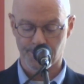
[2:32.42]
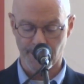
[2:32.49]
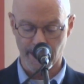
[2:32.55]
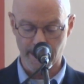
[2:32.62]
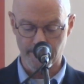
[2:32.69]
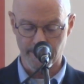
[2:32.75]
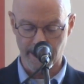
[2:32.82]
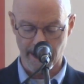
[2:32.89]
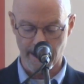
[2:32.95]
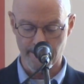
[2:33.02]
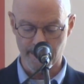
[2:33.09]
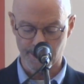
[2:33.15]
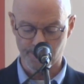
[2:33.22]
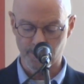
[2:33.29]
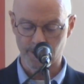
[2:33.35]
Jacob
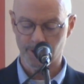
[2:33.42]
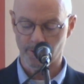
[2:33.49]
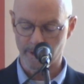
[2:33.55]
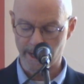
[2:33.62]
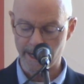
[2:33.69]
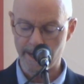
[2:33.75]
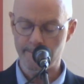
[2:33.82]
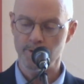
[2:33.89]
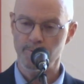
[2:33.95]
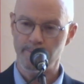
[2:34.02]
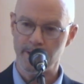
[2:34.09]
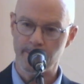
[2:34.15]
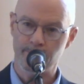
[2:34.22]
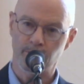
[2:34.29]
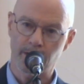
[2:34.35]
became Israel. So the Hebrew
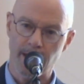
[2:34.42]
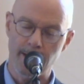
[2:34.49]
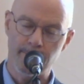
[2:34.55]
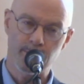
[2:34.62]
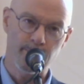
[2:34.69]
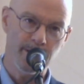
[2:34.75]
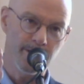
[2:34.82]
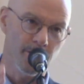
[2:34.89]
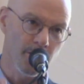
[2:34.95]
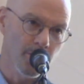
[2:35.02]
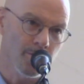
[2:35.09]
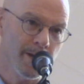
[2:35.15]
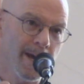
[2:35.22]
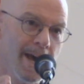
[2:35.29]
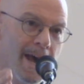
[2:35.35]
people came to be
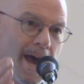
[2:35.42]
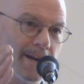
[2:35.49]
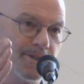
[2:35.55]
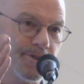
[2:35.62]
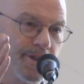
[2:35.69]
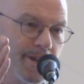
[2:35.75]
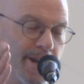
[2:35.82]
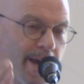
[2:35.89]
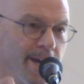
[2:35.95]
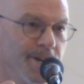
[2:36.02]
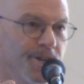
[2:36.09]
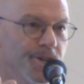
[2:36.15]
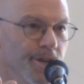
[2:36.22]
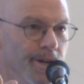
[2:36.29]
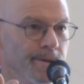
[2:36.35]
known as the
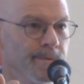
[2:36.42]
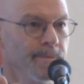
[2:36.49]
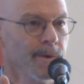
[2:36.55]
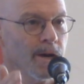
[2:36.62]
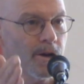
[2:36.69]
nation